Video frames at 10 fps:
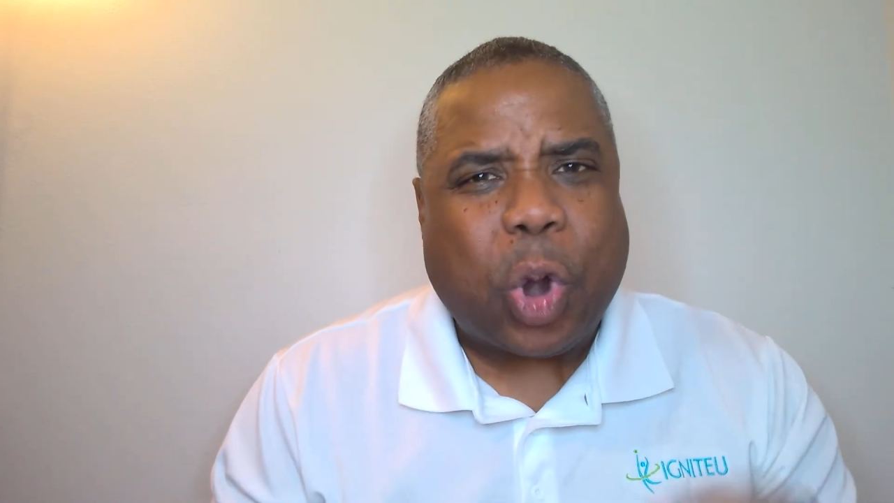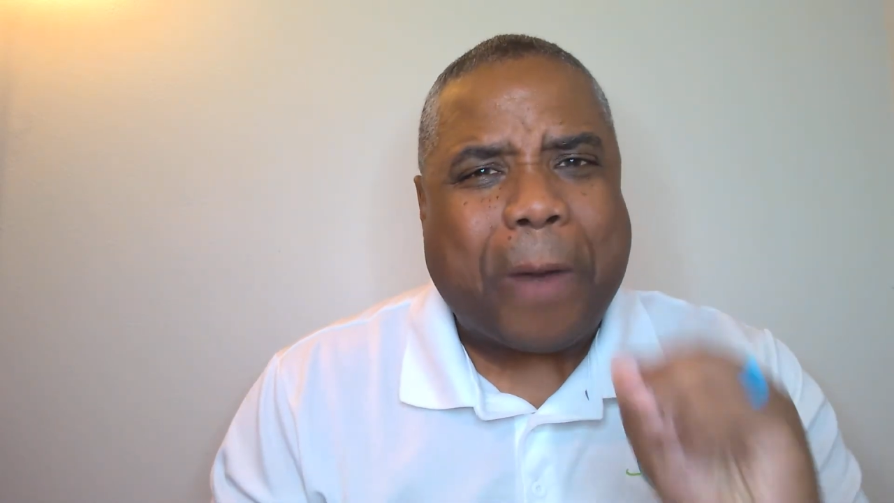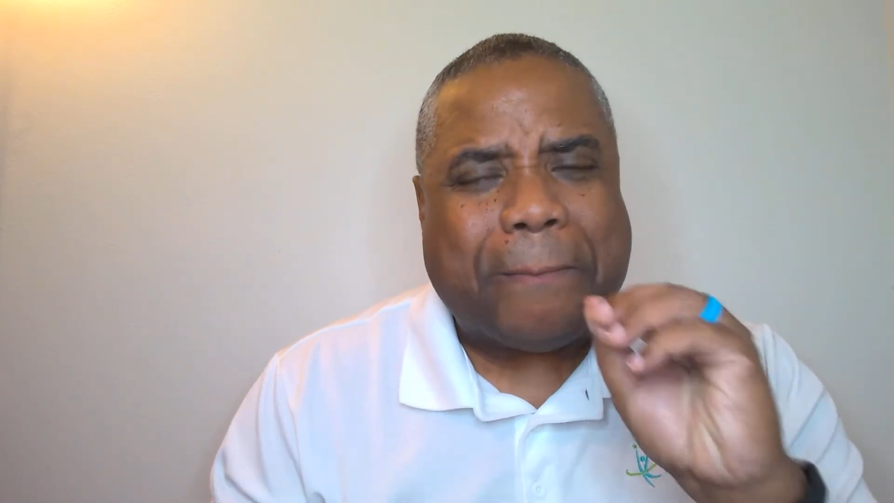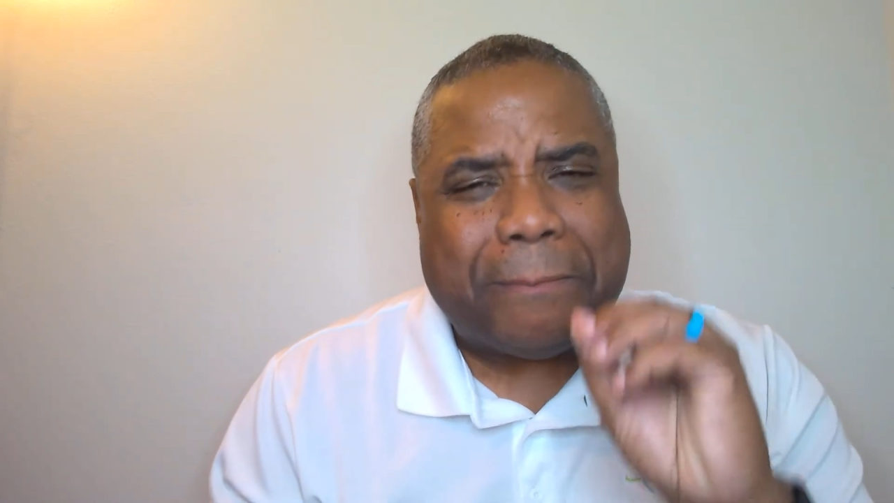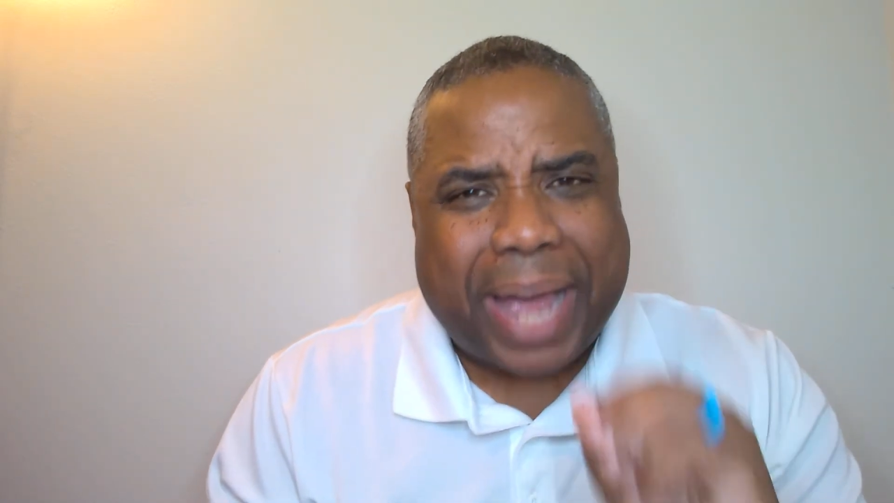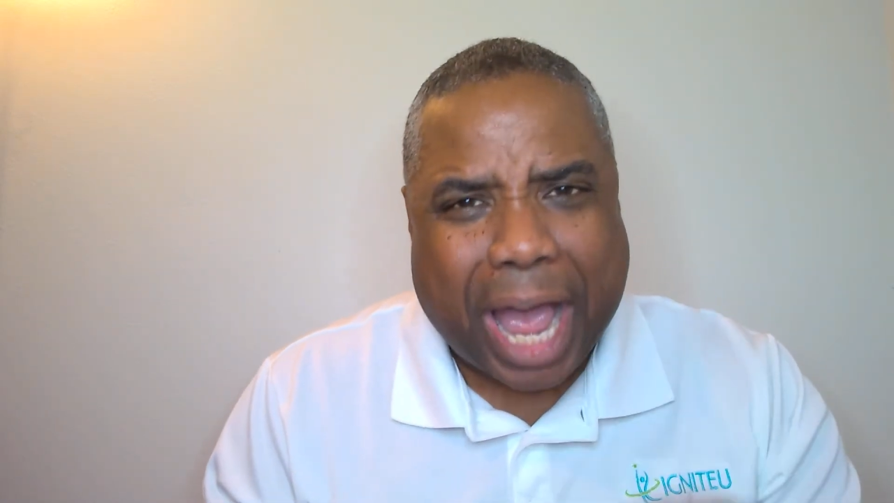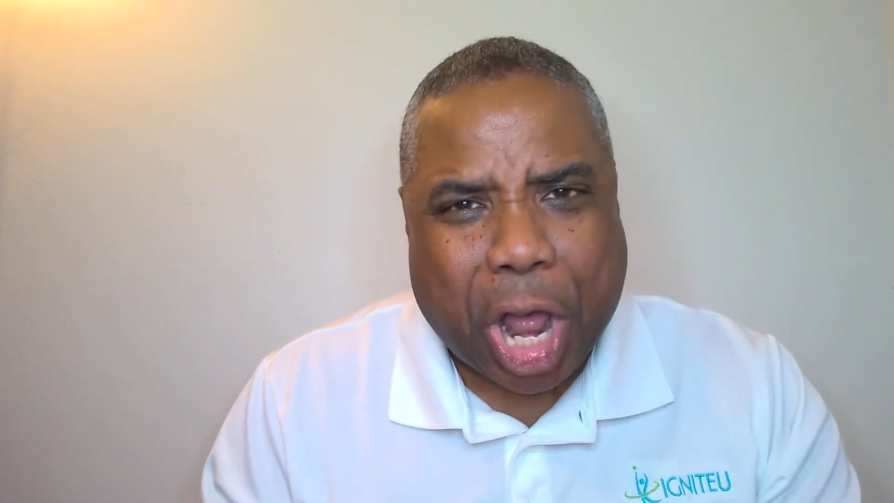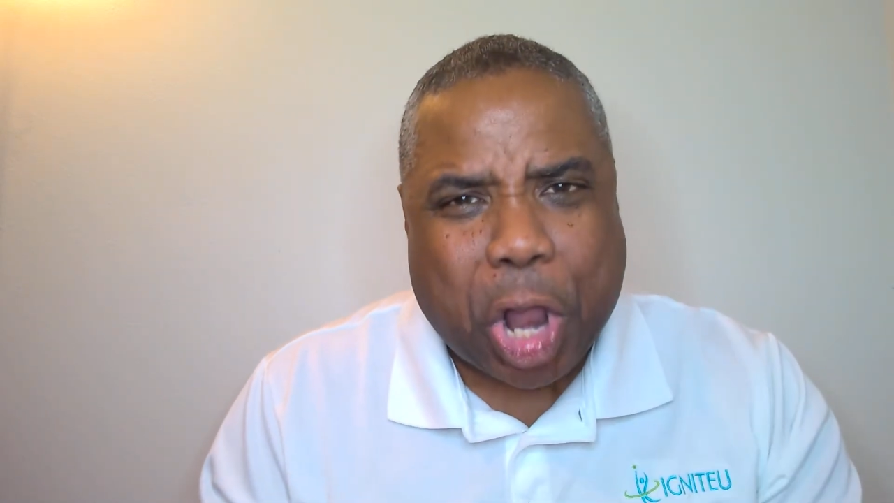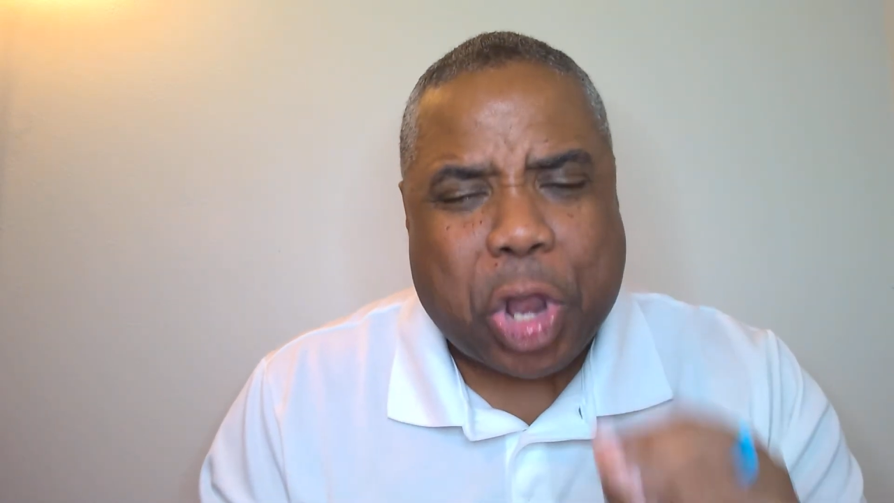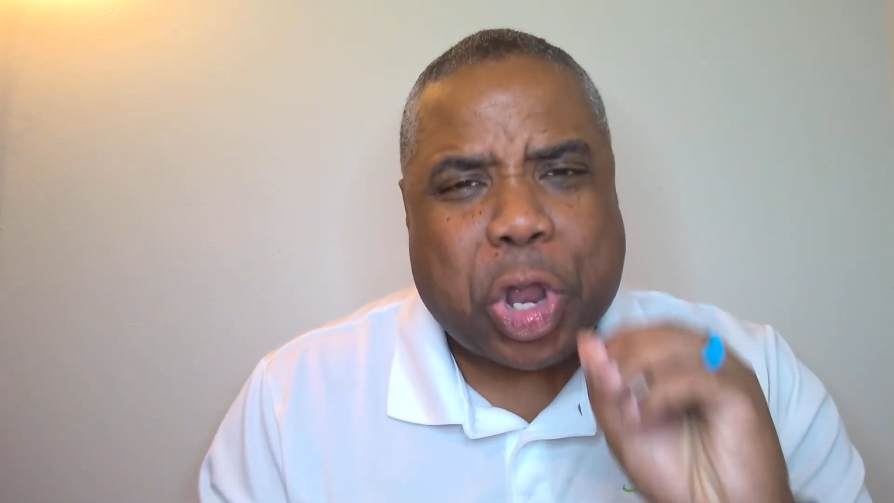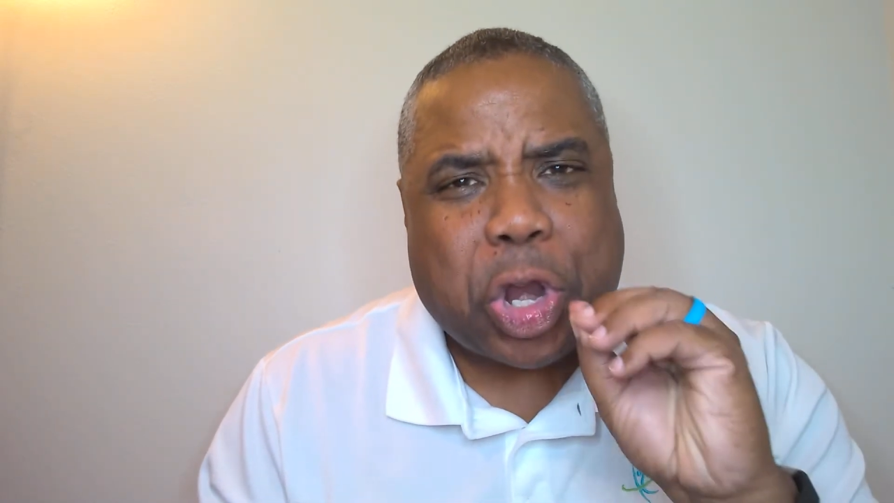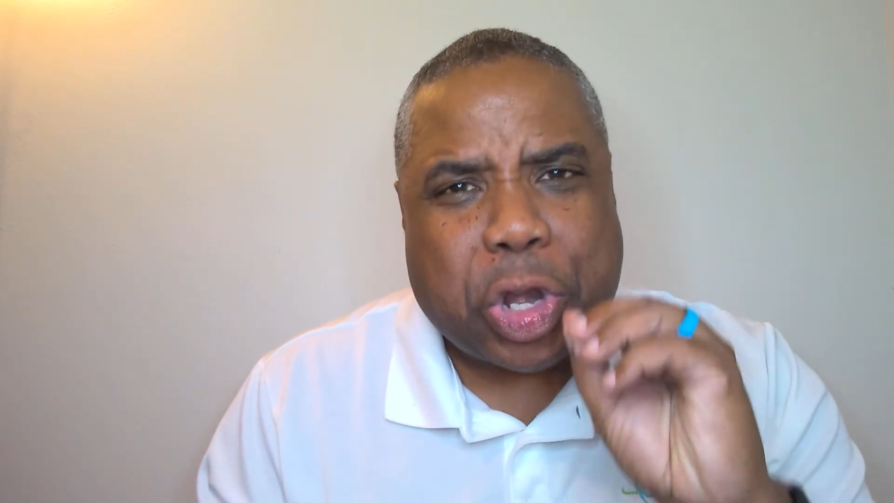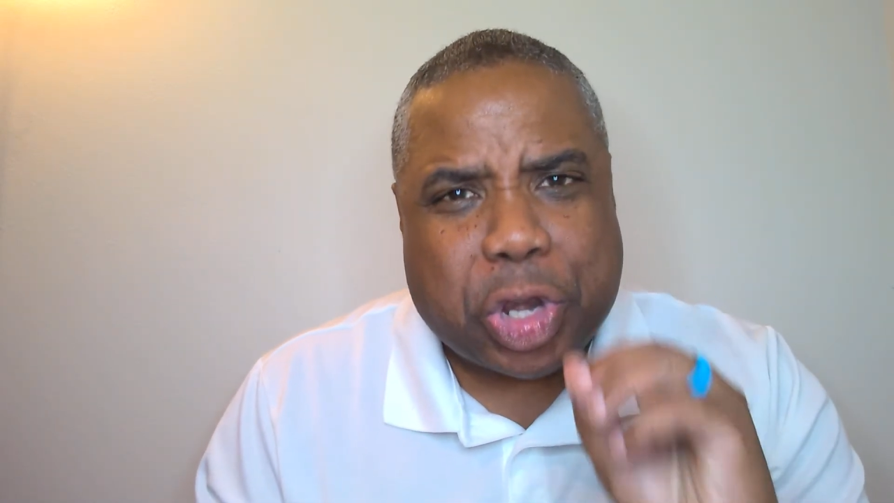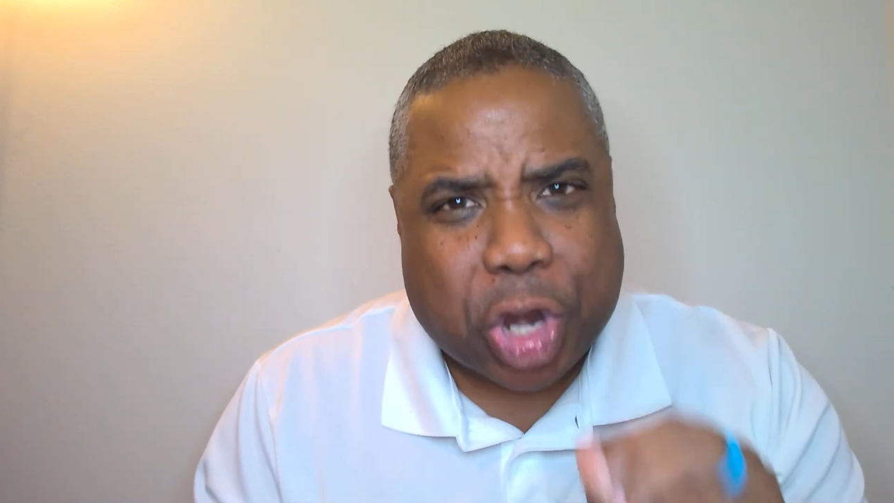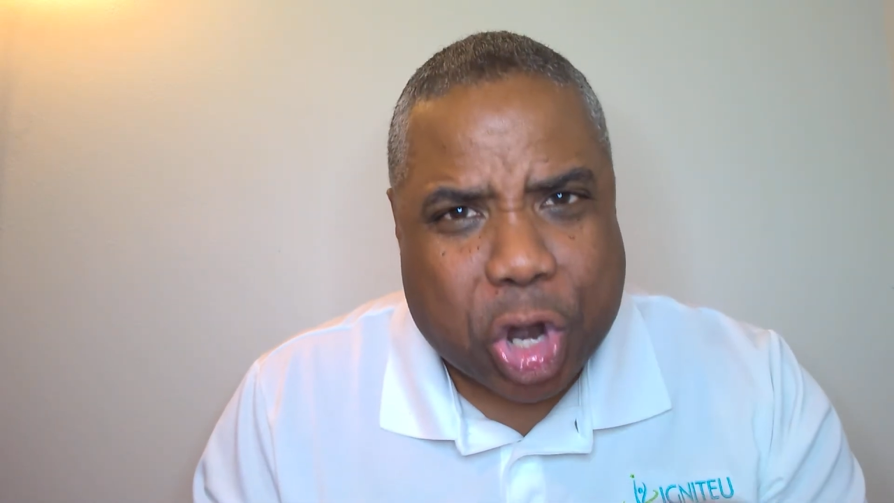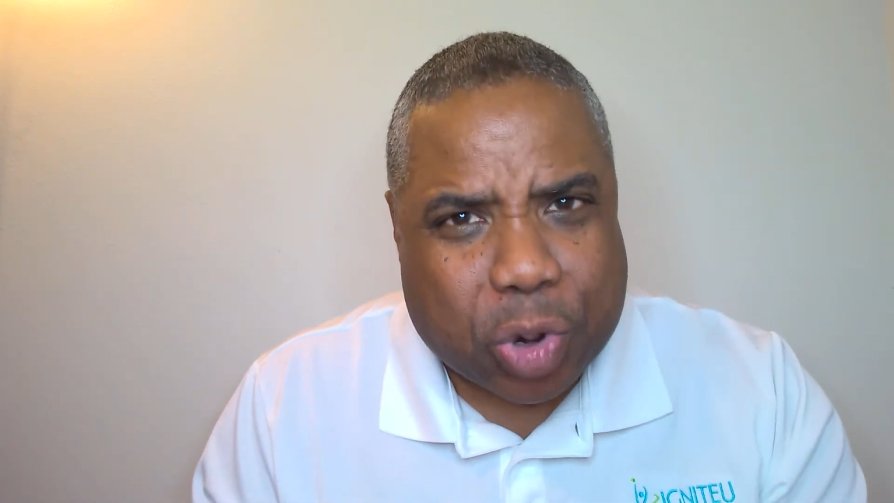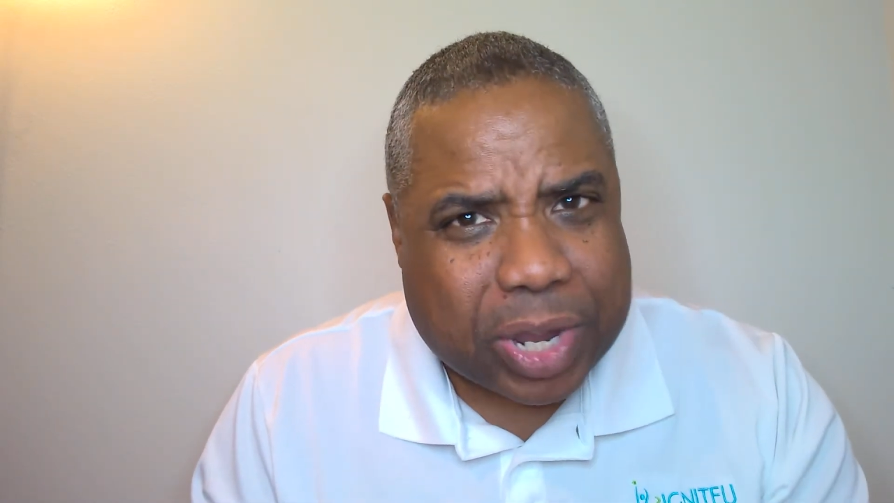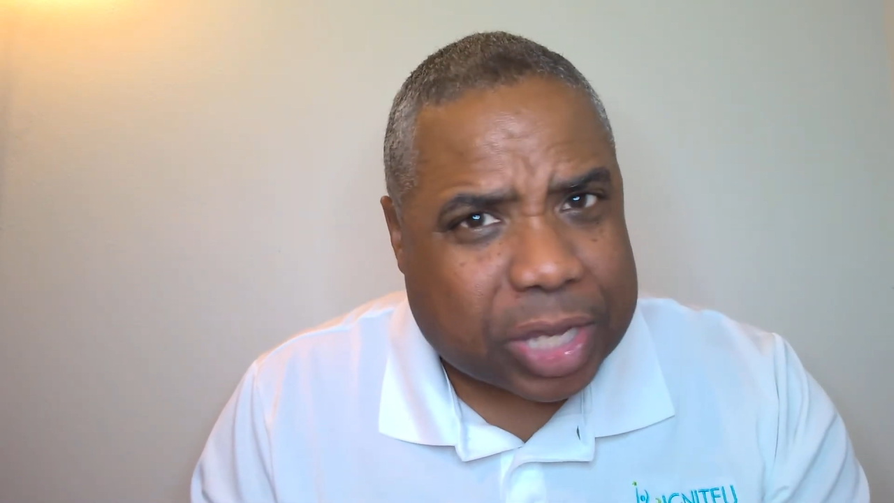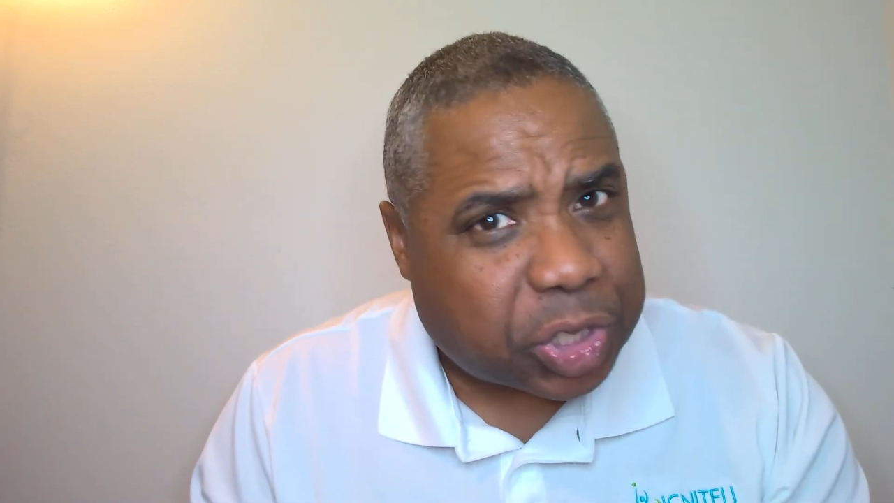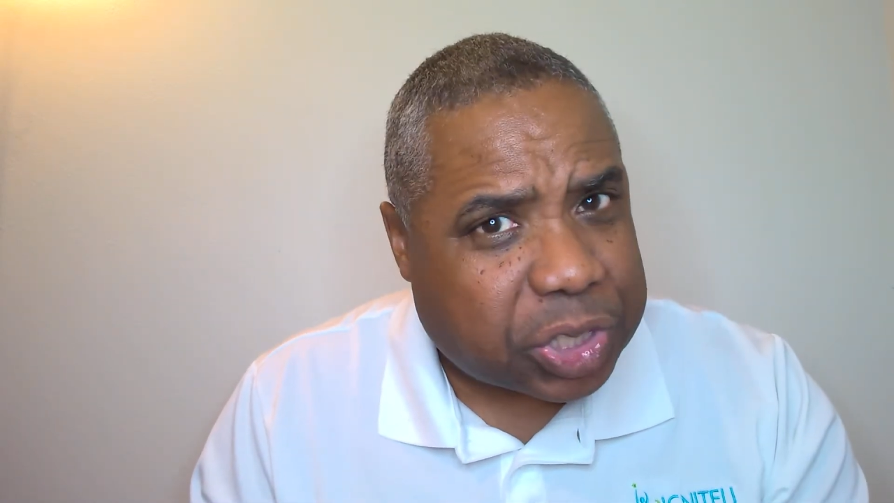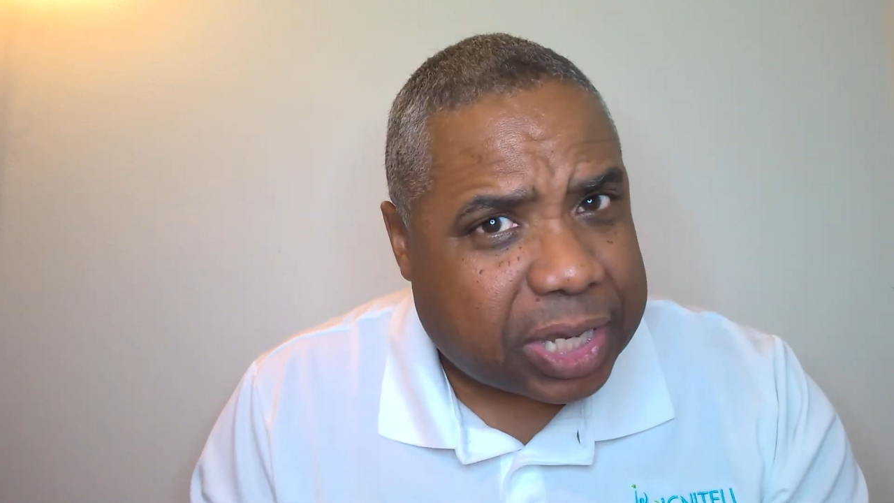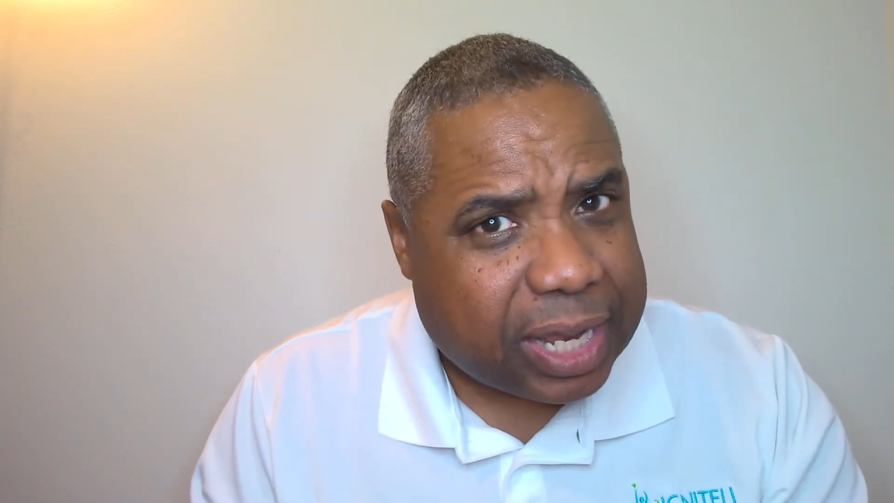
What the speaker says: malnourished.